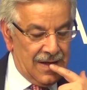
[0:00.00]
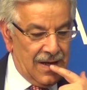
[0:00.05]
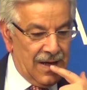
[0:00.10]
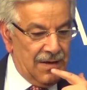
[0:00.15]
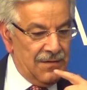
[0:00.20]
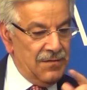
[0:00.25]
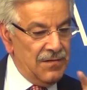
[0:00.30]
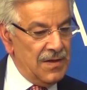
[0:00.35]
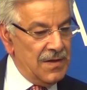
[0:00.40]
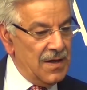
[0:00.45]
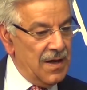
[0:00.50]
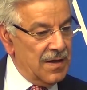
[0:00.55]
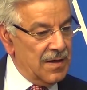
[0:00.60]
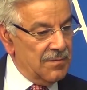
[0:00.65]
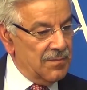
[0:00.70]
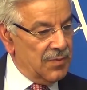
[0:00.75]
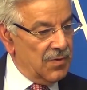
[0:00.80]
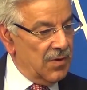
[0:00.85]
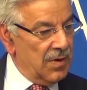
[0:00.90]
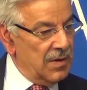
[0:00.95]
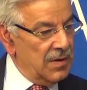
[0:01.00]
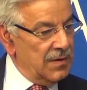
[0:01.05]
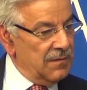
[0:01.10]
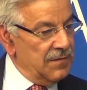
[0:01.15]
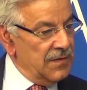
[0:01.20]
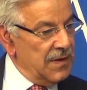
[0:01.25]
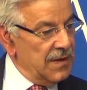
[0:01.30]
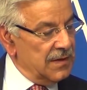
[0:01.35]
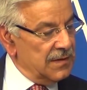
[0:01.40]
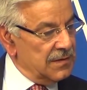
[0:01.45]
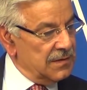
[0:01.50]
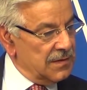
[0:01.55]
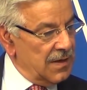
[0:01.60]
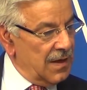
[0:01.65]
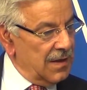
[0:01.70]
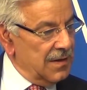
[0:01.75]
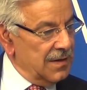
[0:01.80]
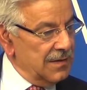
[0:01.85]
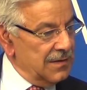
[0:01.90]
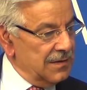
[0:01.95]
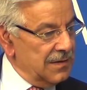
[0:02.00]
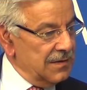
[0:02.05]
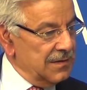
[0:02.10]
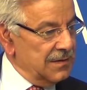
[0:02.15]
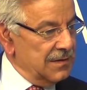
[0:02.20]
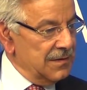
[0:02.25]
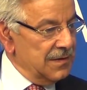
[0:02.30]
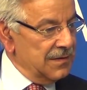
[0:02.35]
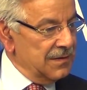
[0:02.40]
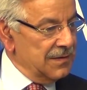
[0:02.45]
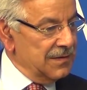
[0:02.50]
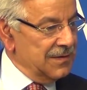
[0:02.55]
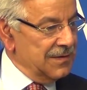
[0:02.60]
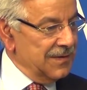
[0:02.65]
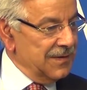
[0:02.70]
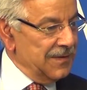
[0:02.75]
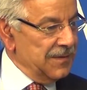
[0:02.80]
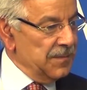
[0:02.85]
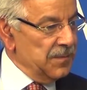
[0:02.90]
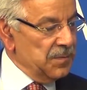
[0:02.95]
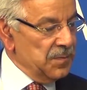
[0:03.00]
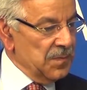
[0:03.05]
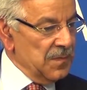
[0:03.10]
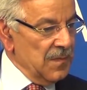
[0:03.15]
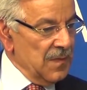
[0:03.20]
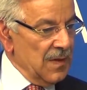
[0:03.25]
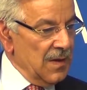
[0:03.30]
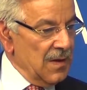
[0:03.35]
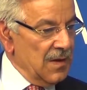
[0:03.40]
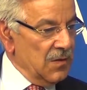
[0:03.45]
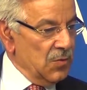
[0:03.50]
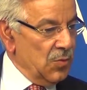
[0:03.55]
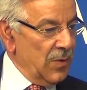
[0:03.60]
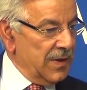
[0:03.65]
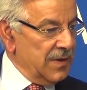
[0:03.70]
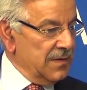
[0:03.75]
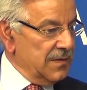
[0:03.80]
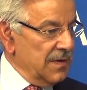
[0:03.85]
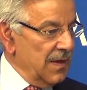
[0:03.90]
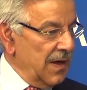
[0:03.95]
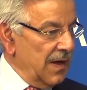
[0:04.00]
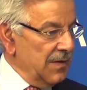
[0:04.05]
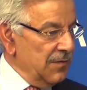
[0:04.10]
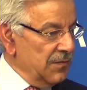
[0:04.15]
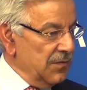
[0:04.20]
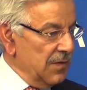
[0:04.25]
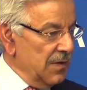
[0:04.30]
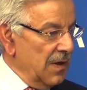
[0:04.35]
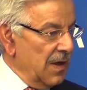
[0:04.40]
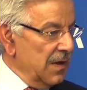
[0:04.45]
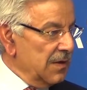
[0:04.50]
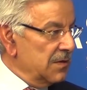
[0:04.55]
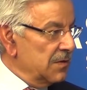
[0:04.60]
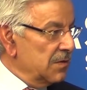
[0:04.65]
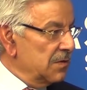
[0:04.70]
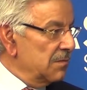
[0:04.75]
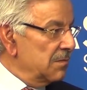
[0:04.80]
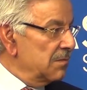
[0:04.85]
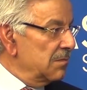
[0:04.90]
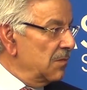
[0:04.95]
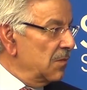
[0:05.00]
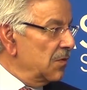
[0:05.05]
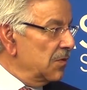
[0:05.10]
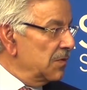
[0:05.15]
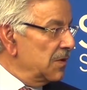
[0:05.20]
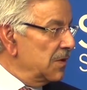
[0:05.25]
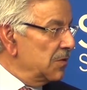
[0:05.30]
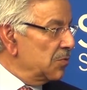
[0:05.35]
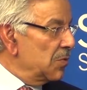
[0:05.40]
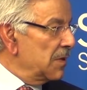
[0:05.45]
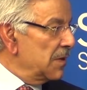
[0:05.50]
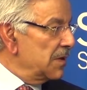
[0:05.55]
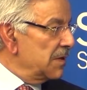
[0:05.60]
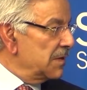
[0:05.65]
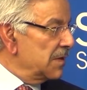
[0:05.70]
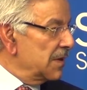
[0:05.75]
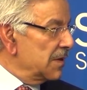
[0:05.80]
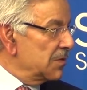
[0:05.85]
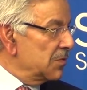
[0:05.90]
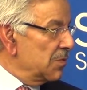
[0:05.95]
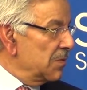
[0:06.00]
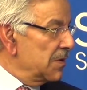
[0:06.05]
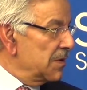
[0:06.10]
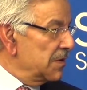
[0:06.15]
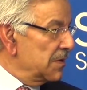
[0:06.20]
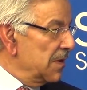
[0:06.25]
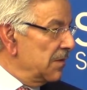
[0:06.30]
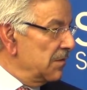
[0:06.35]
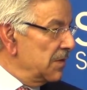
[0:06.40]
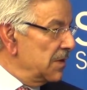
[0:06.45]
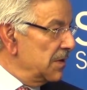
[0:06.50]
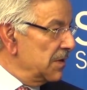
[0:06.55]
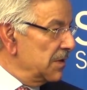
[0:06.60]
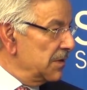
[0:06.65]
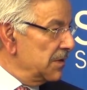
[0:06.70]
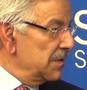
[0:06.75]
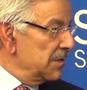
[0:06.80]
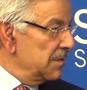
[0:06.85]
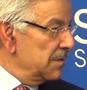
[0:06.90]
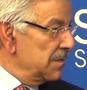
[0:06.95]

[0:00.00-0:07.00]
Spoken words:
And we are embroiled, we are stuck in this quicksand for last more than 26, 27 years.